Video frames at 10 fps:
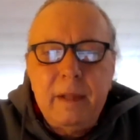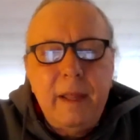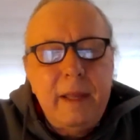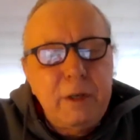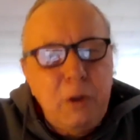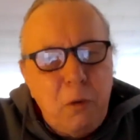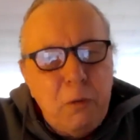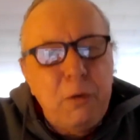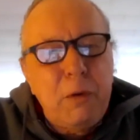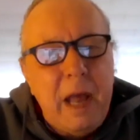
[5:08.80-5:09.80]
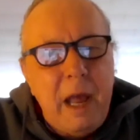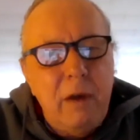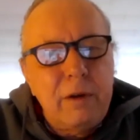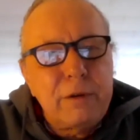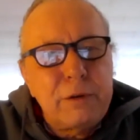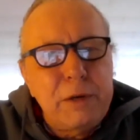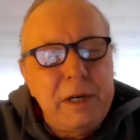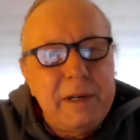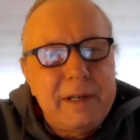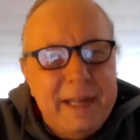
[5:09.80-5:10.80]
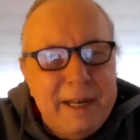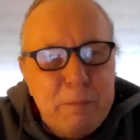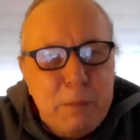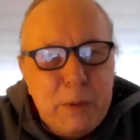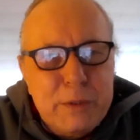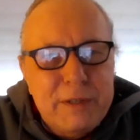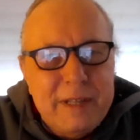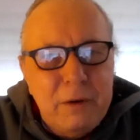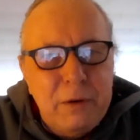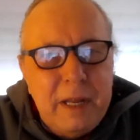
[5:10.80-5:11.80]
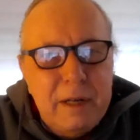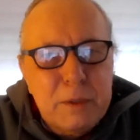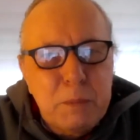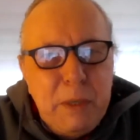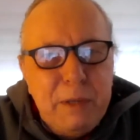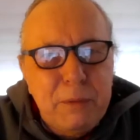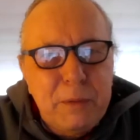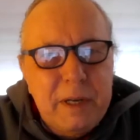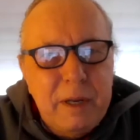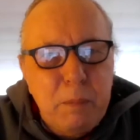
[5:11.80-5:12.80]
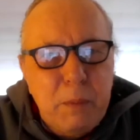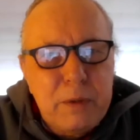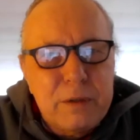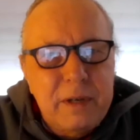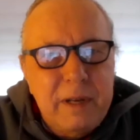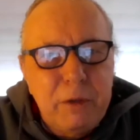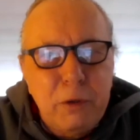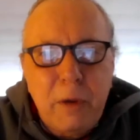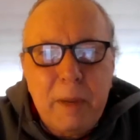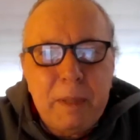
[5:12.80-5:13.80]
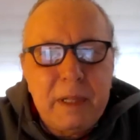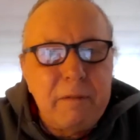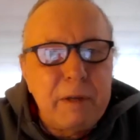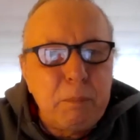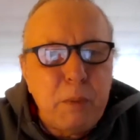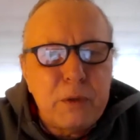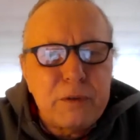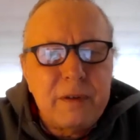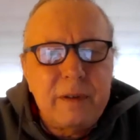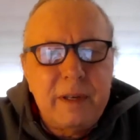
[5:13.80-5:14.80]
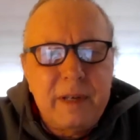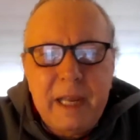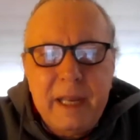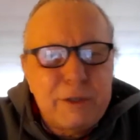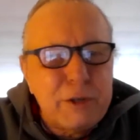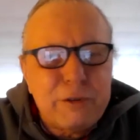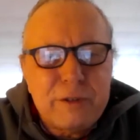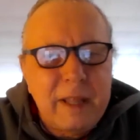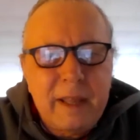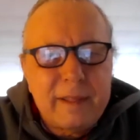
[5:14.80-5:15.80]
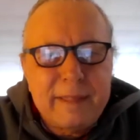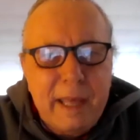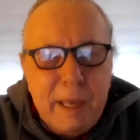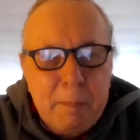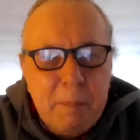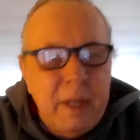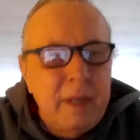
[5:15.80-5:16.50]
they don't know how to treat a Native person. They don't know how to speak to a Native person, even though I'm a living person today, just like them.